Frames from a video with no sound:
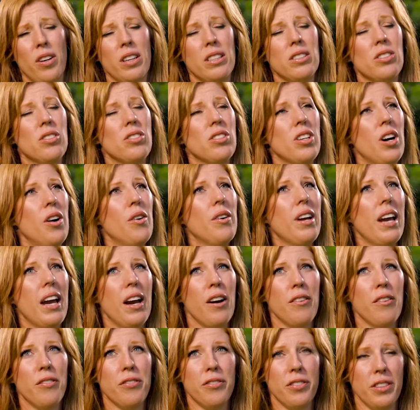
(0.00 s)
It's so
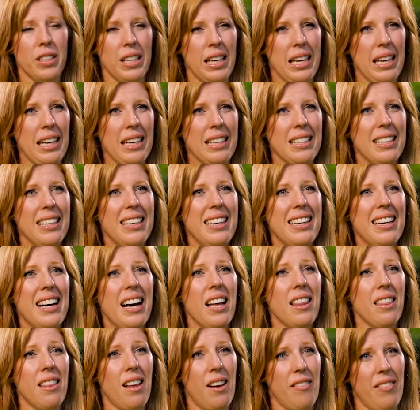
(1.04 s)
carefree. I
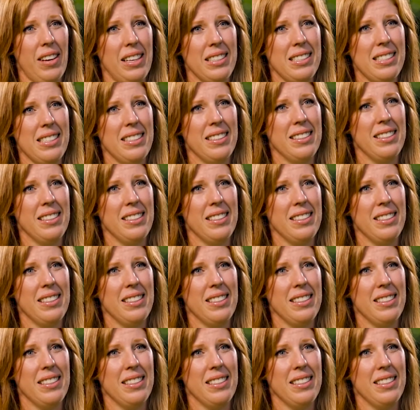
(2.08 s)
love it.